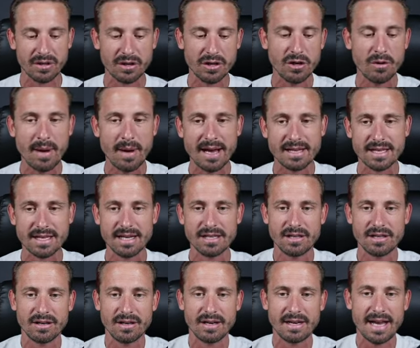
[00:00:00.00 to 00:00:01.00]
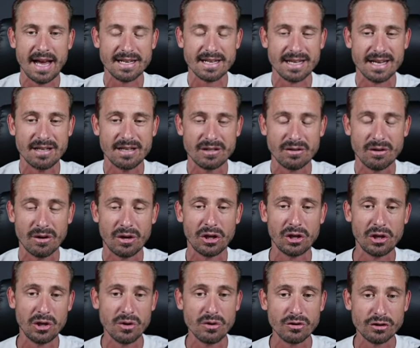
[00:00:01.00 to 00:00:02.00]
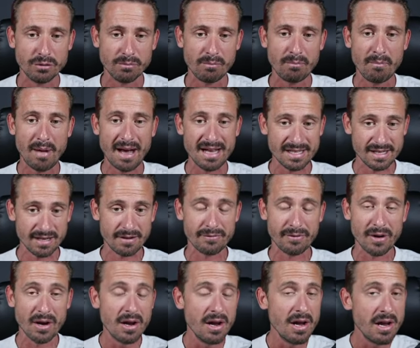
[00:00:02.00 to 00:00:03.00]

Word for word: the US is going to get into a huge, massive